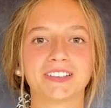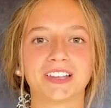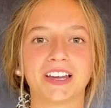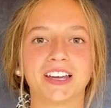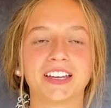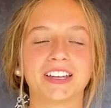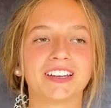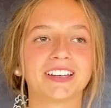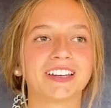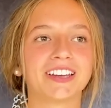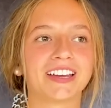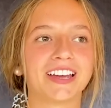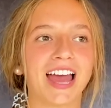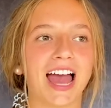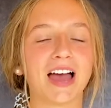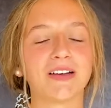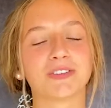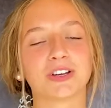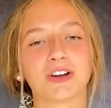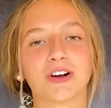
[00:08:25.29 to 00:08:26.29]
like
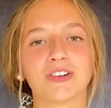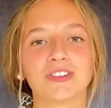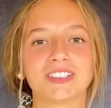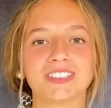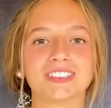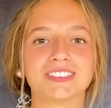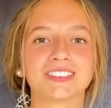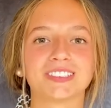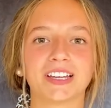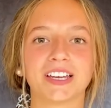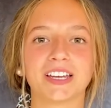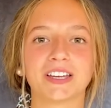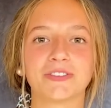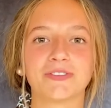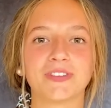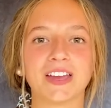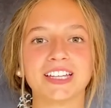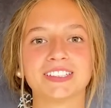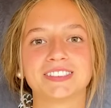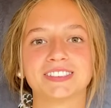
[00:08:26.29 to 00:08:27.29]
having all these like
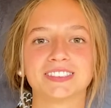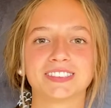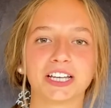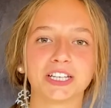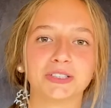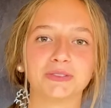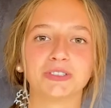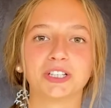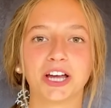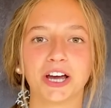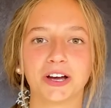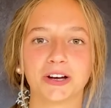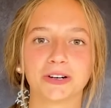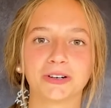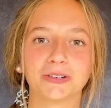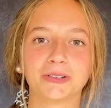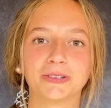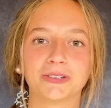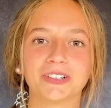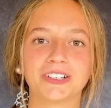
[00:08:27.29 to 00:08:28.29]
faces that you
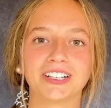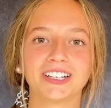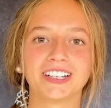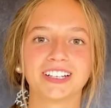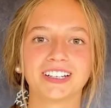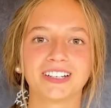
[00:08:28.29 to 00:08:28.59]
know,